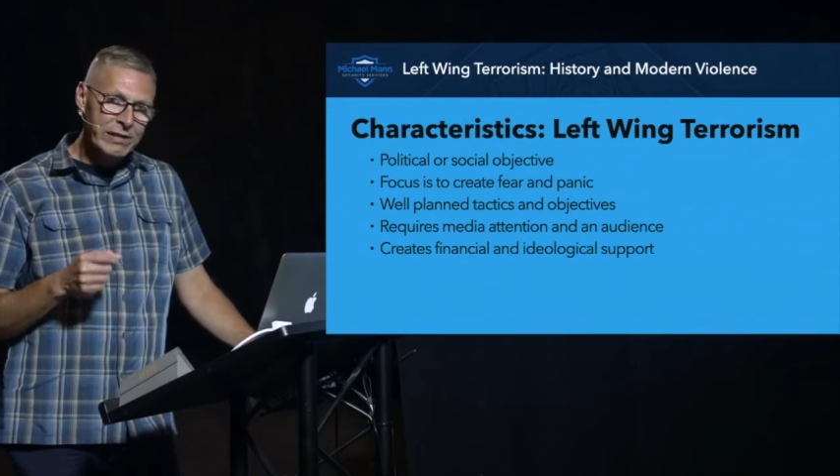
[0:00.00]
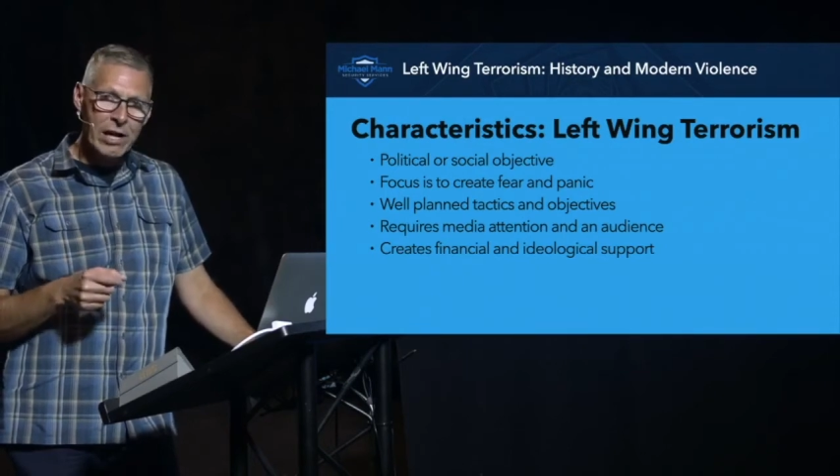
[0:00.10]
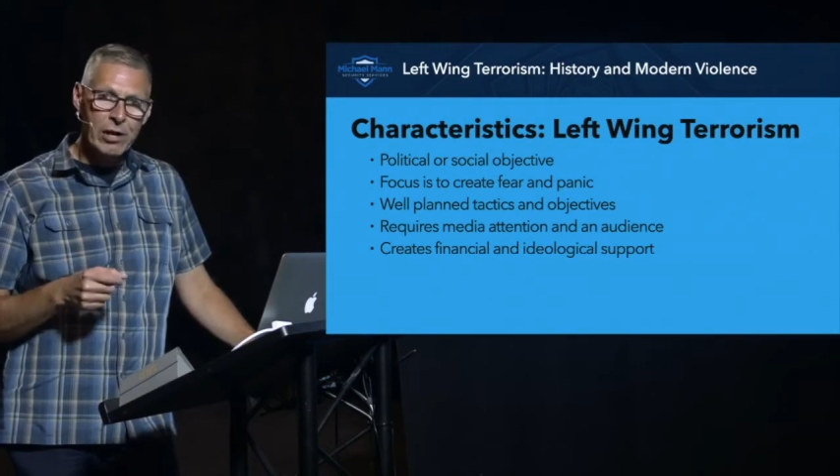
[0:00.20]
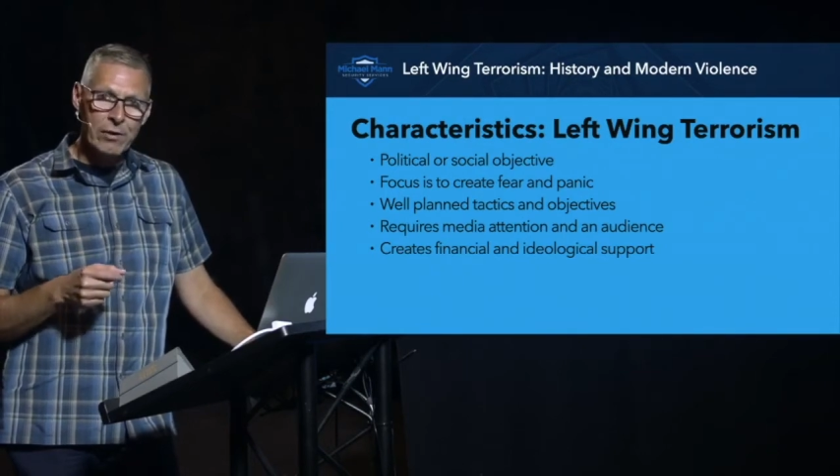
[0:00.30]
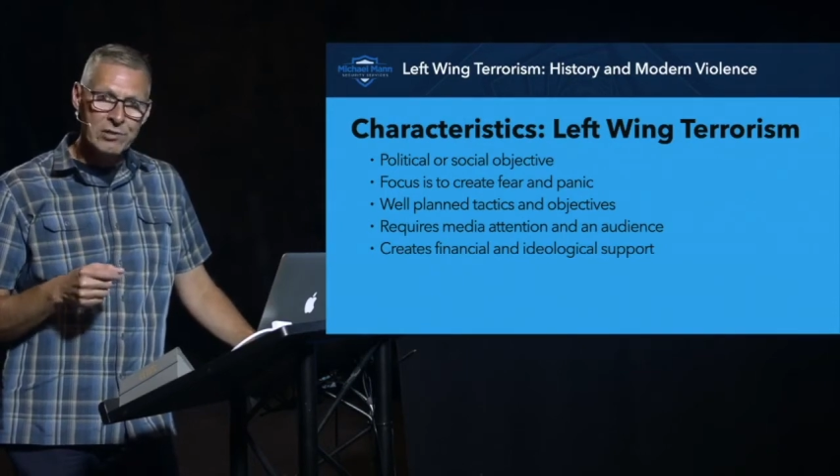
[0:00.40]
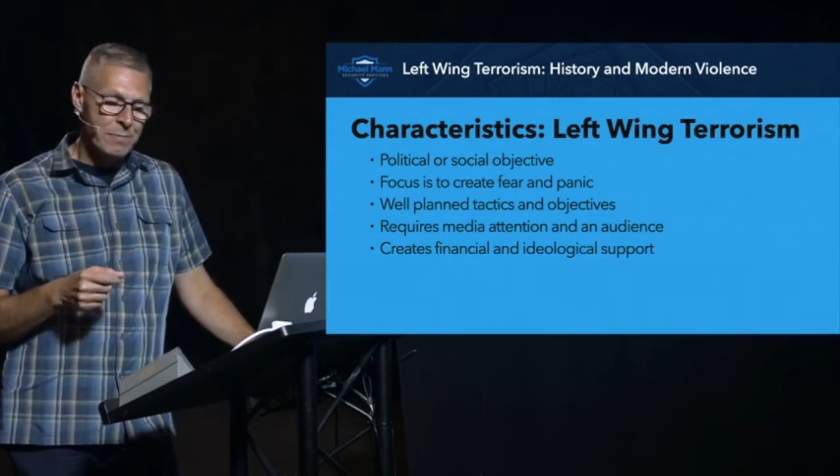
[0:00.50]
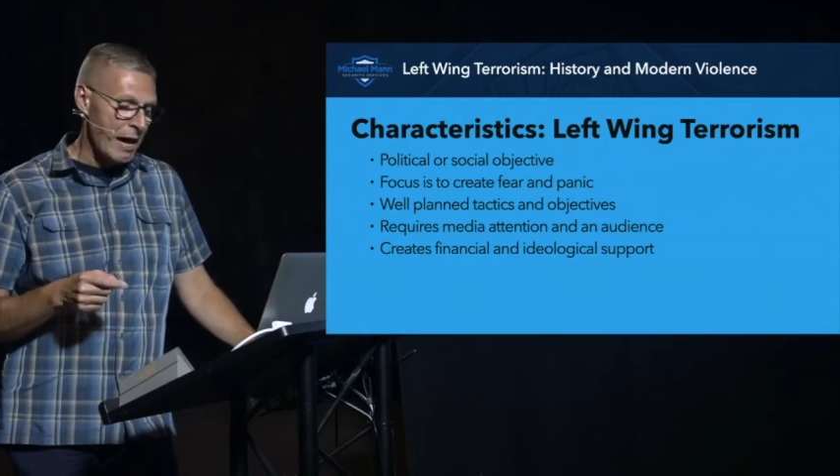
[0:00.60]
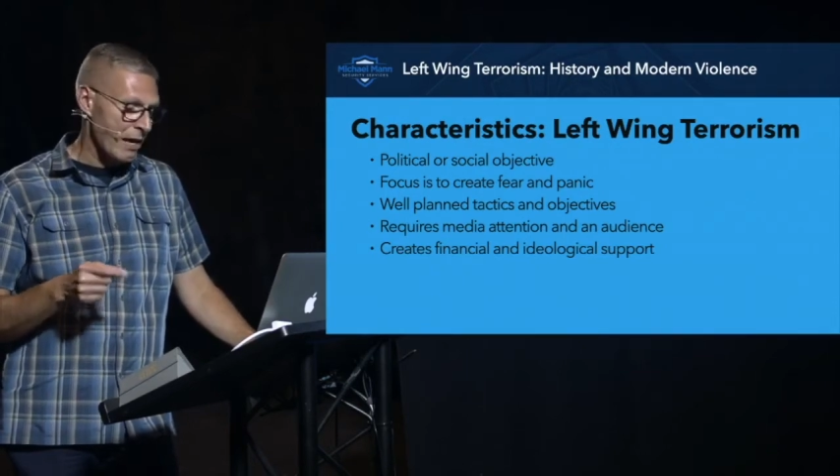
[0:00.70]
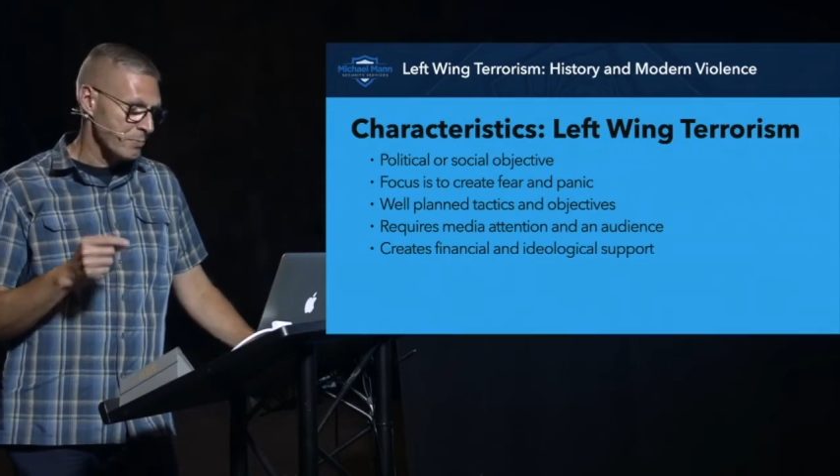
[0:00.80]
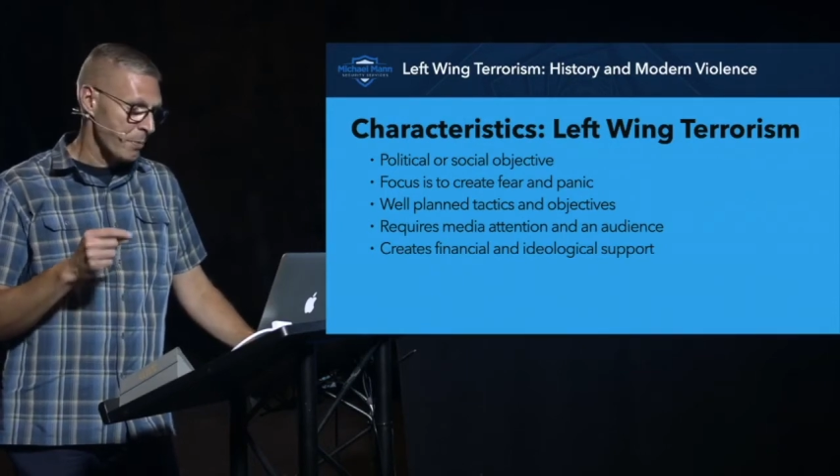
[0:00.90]
terrorism
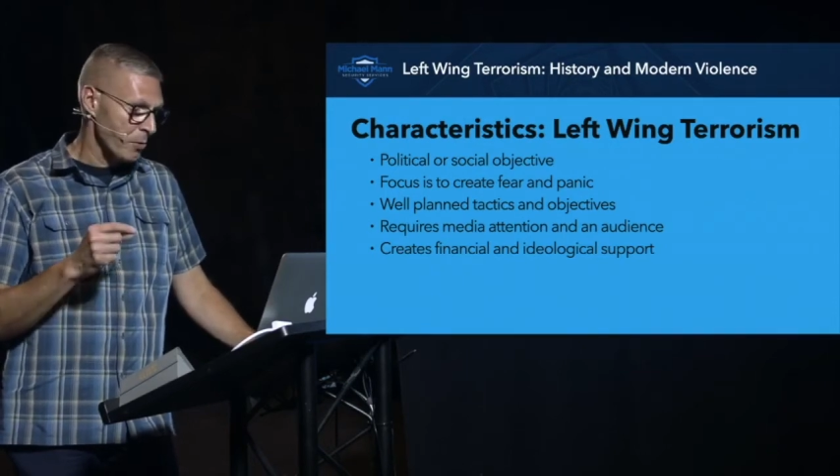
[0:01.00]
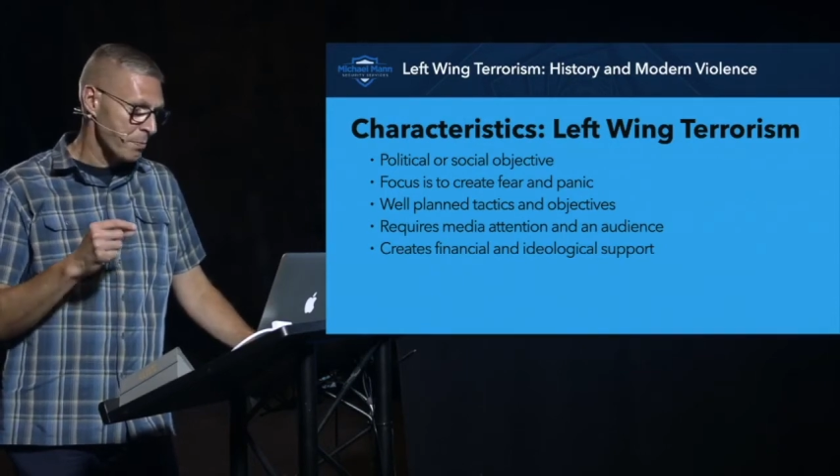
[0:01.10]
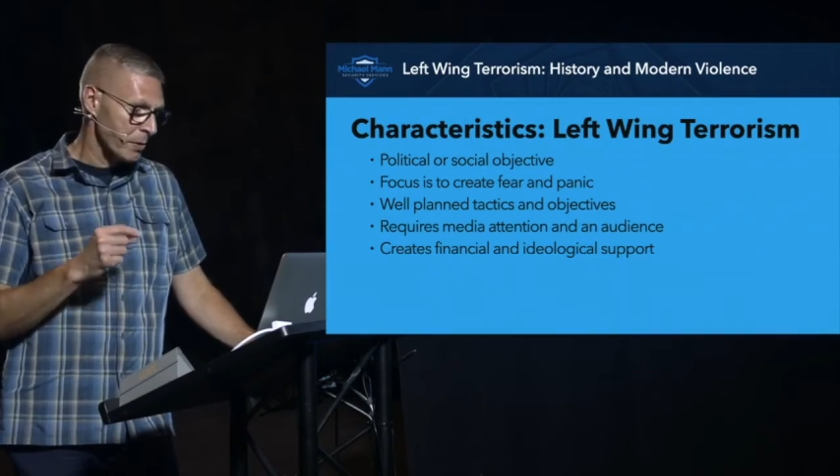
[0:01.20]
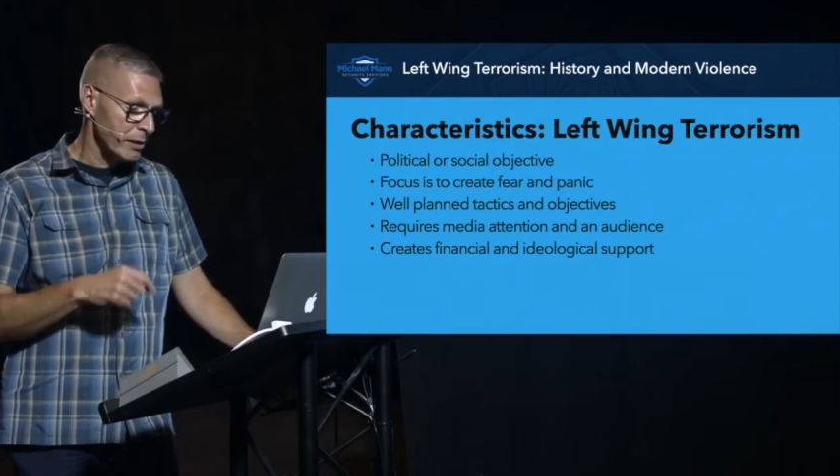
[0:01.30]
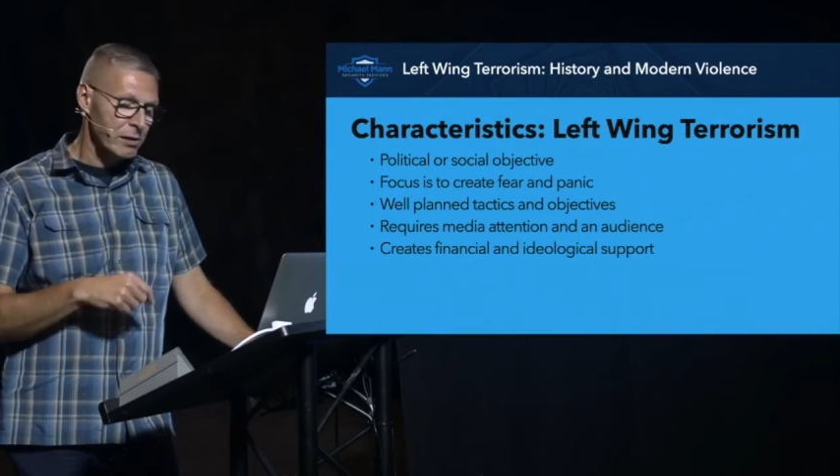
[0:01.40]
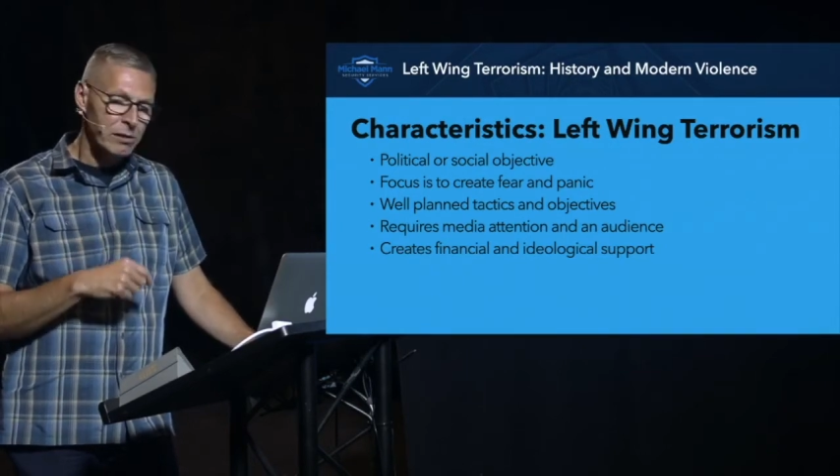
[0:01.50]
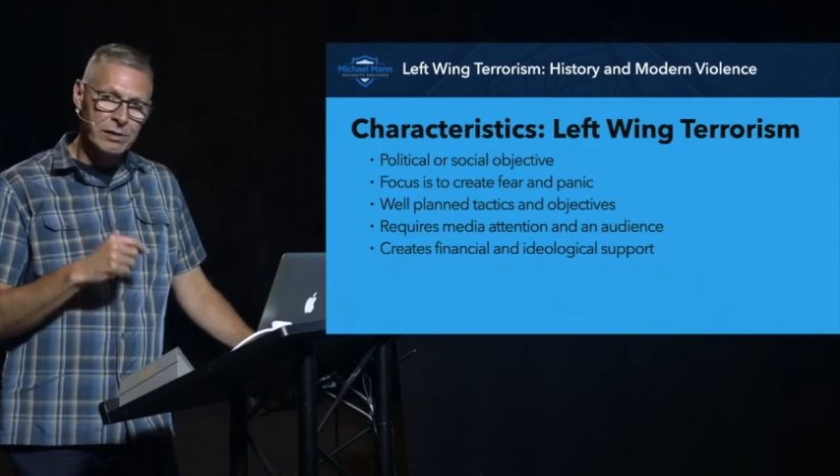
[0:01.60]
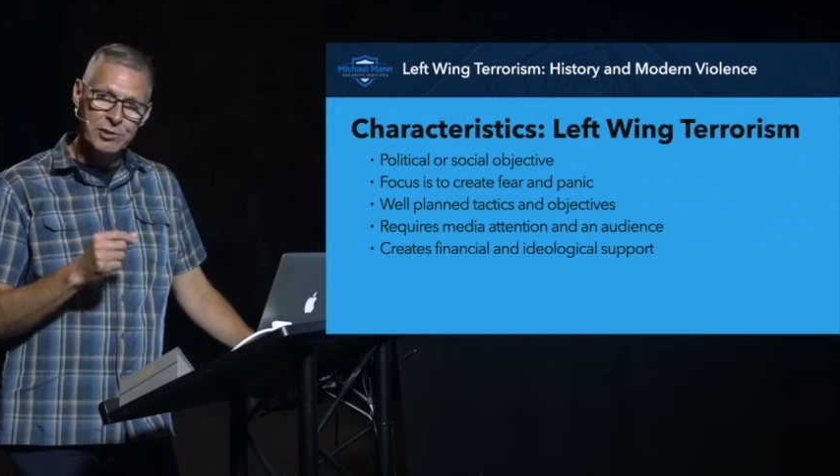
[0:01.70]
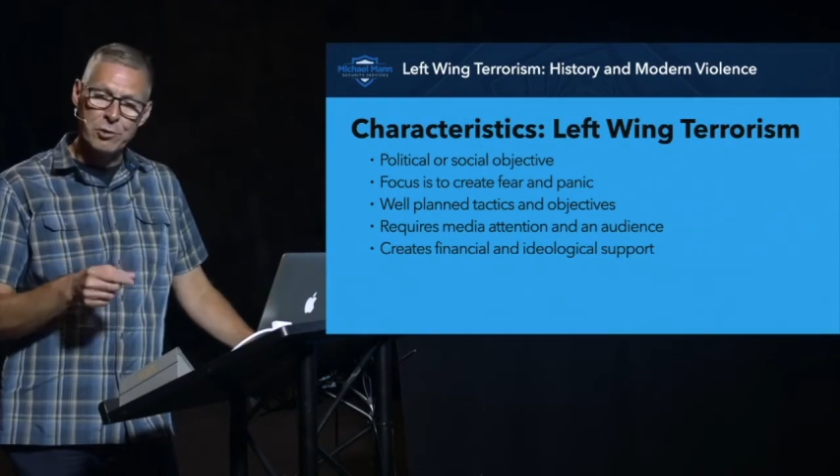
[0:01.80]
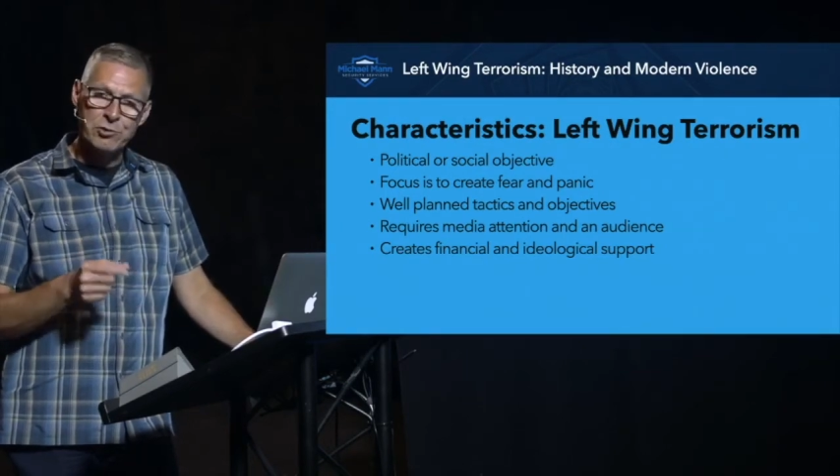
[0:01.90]
has both political
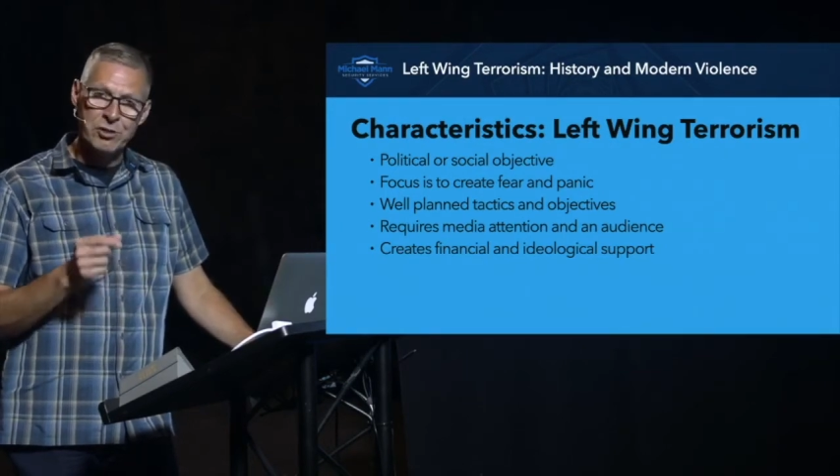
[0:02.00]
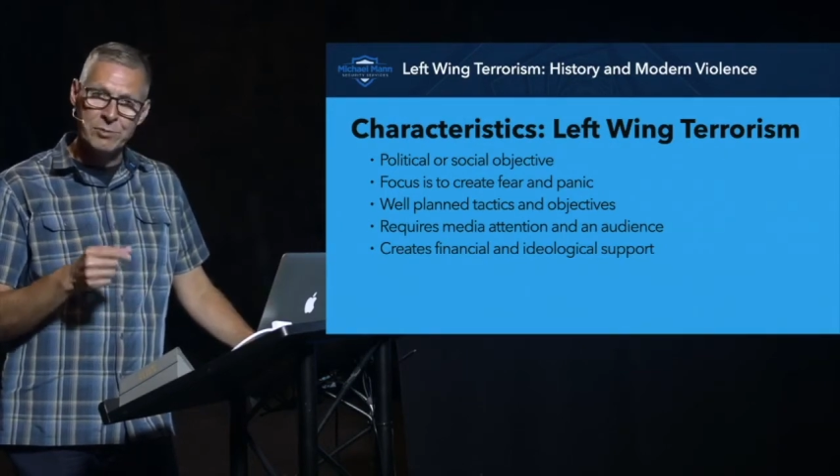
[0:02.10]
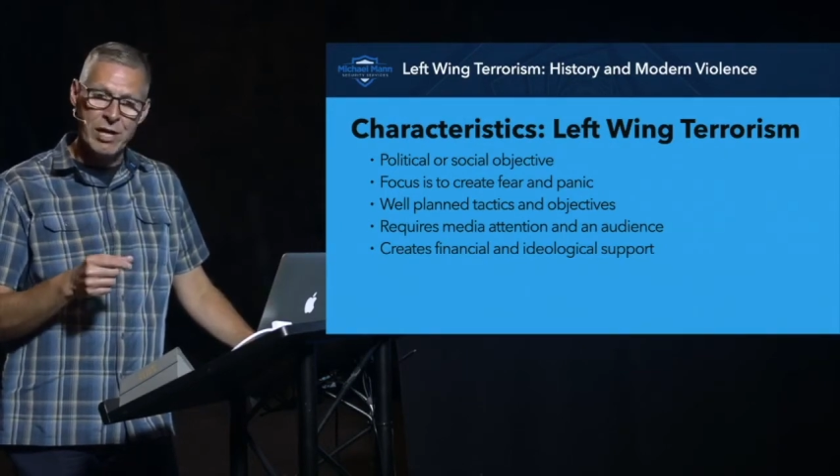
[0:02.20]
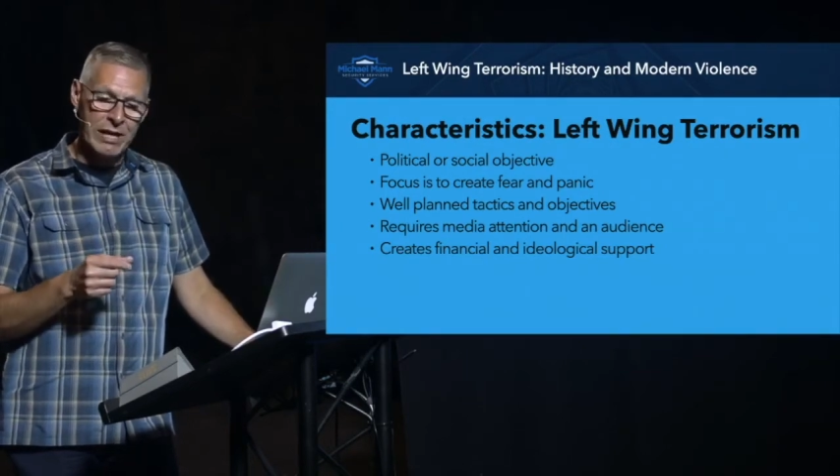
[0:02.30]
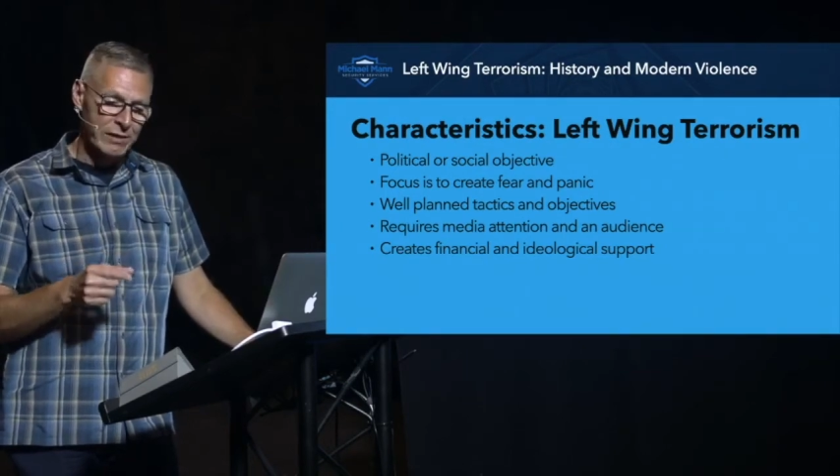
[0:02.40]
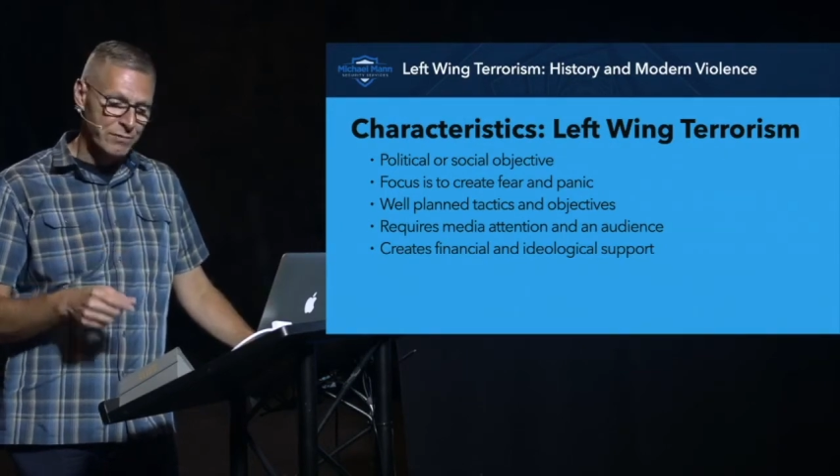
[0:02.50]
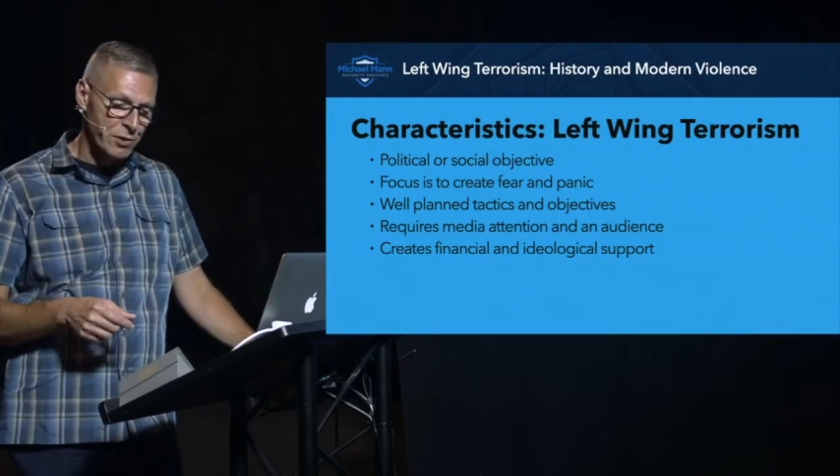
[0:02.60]
and social objectives,